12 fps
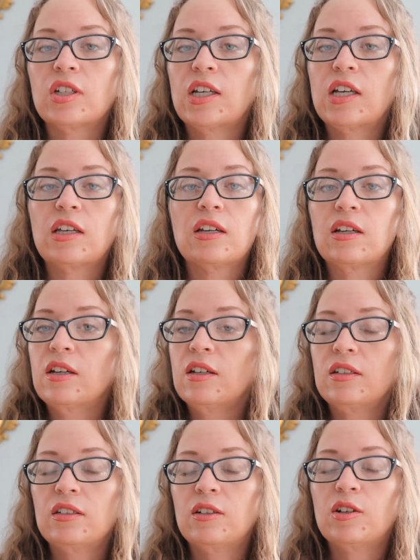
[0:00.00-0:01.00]
like
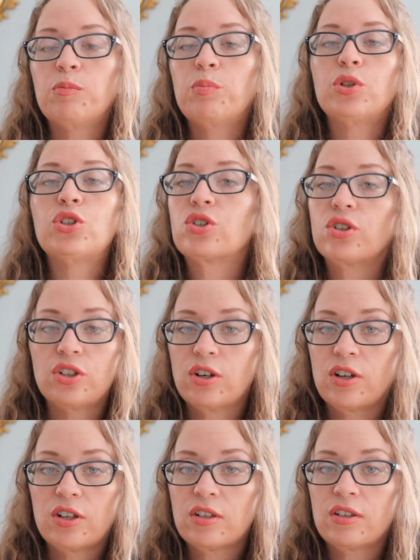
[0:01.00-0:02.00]
a butcher
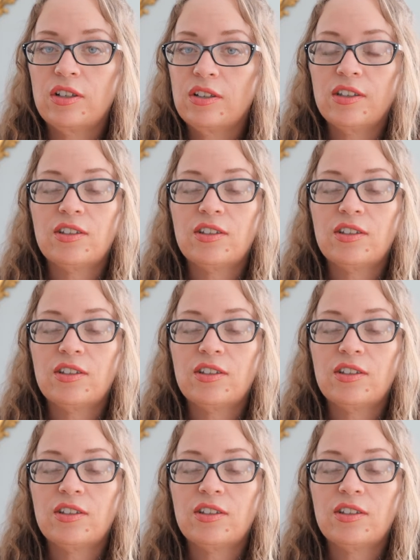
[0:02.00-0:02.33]
yard.